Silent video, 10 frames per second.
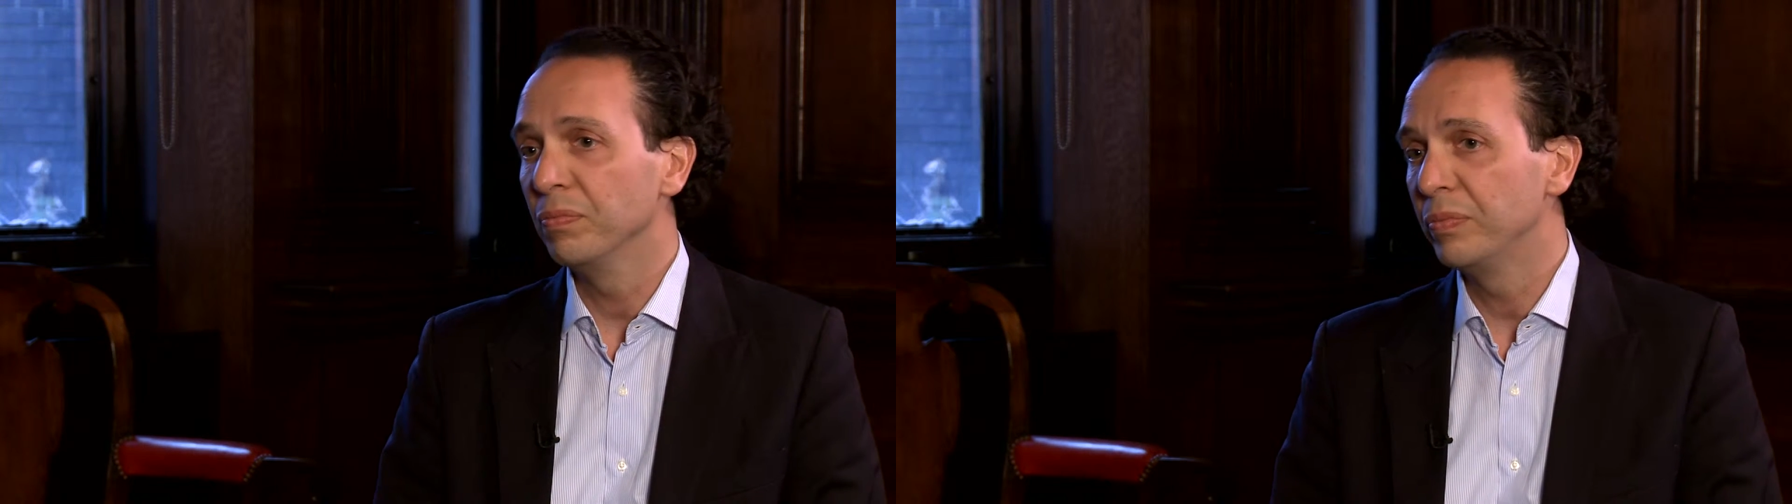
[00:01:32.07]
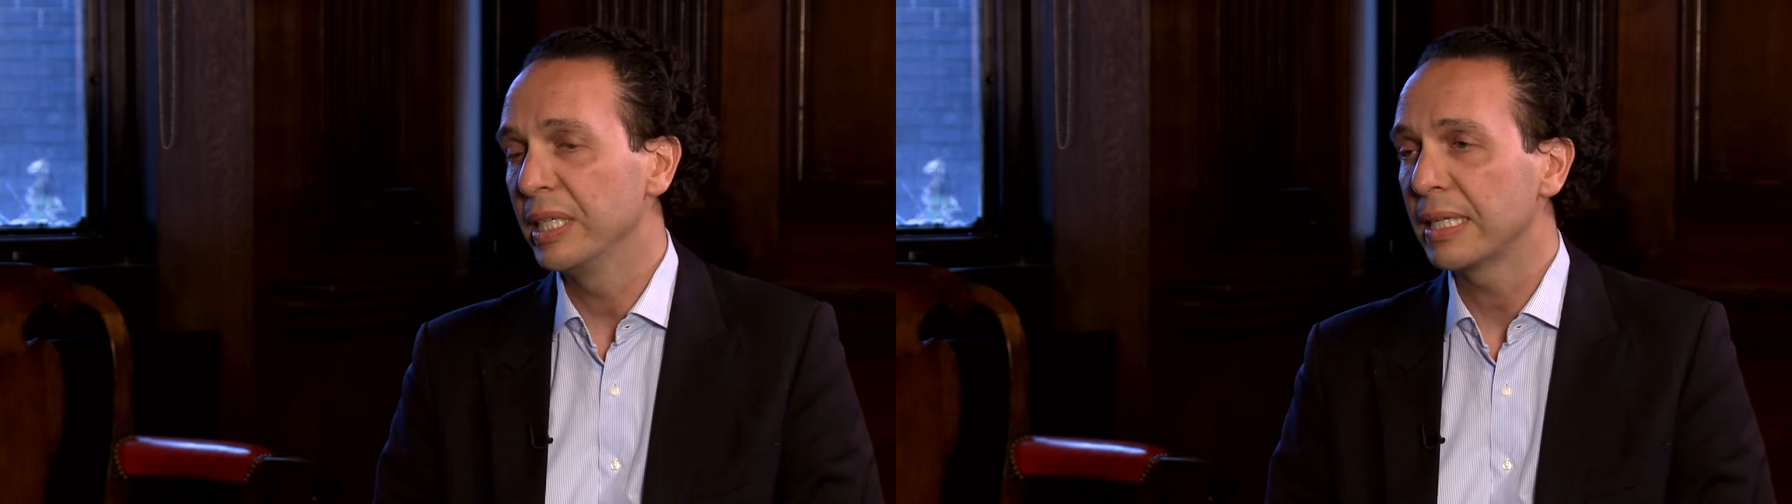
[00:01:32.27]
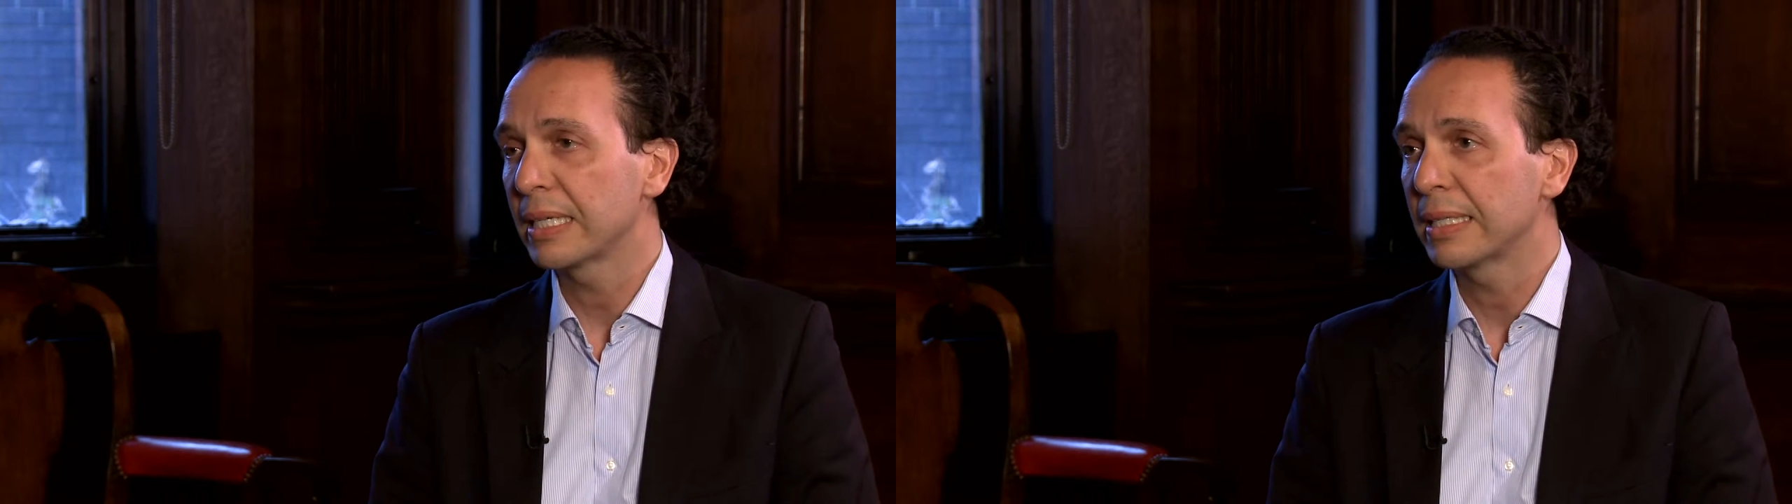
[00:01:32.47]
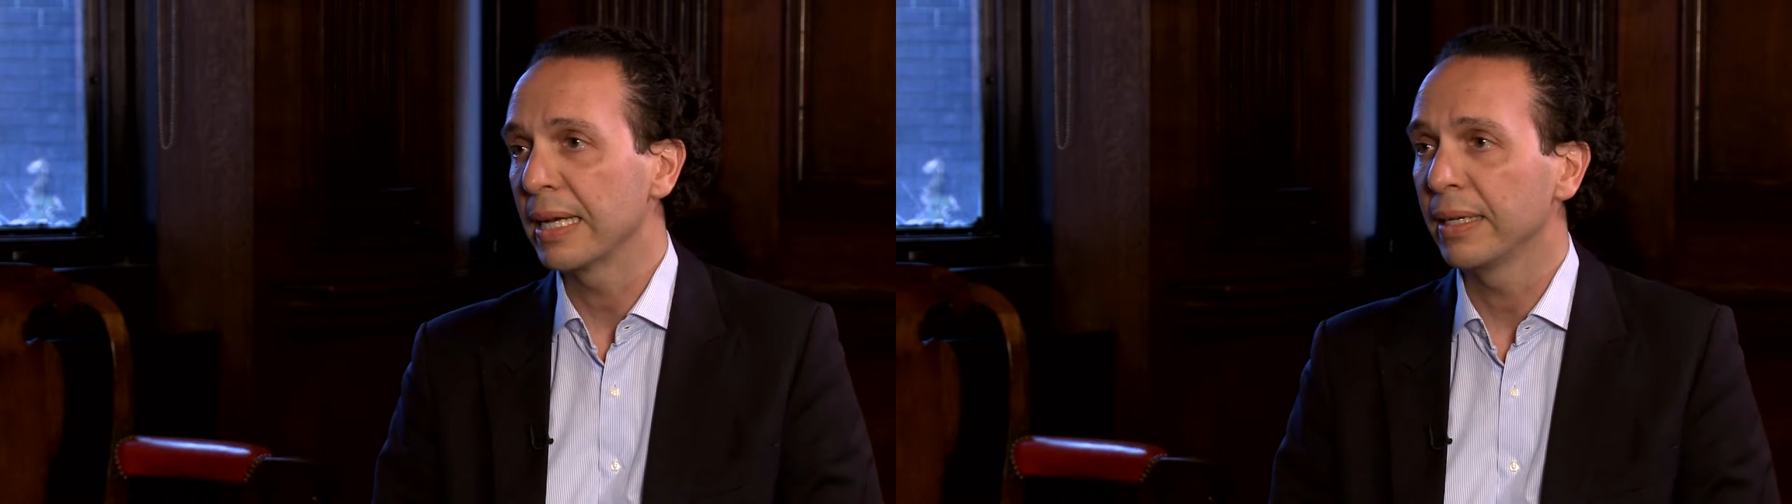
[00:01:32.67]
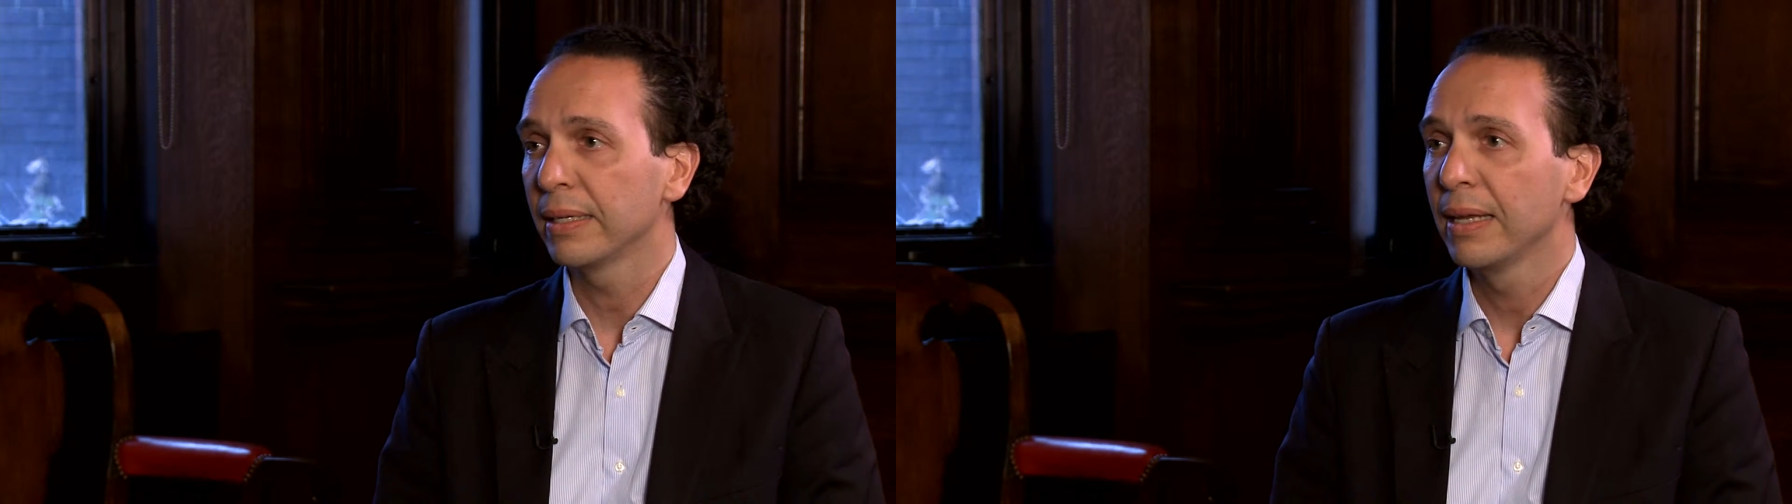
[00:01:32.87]
this
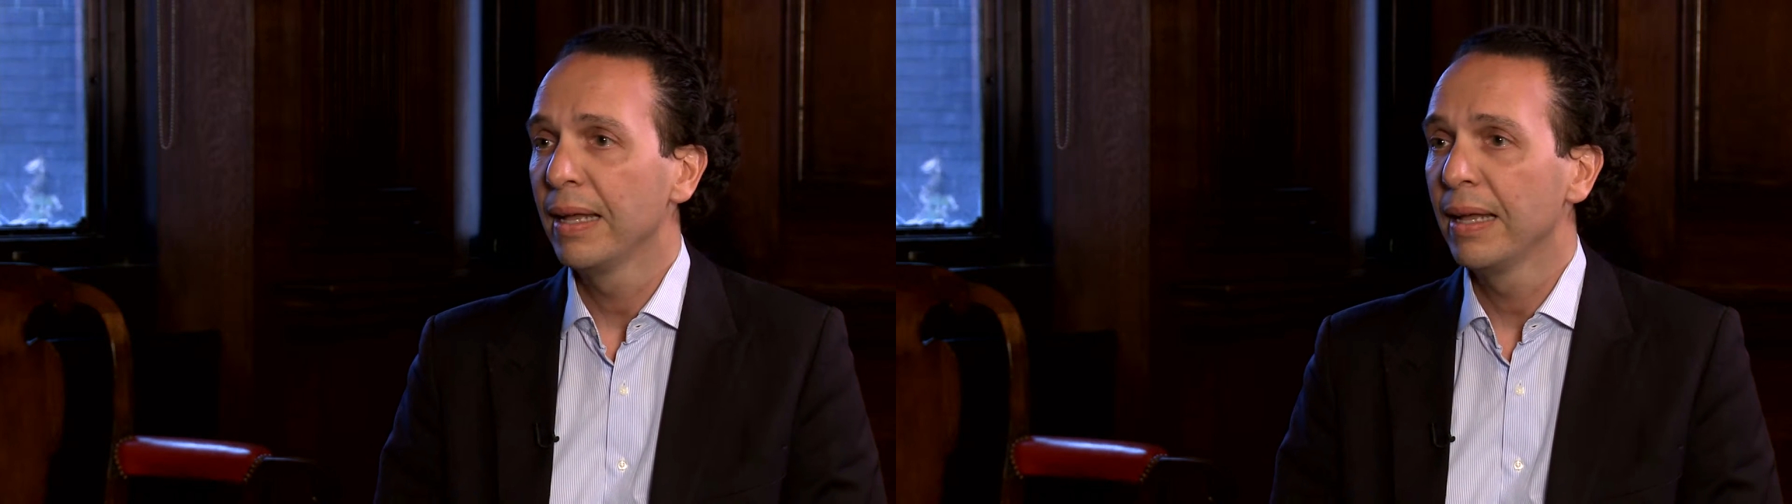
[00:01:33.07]
extent,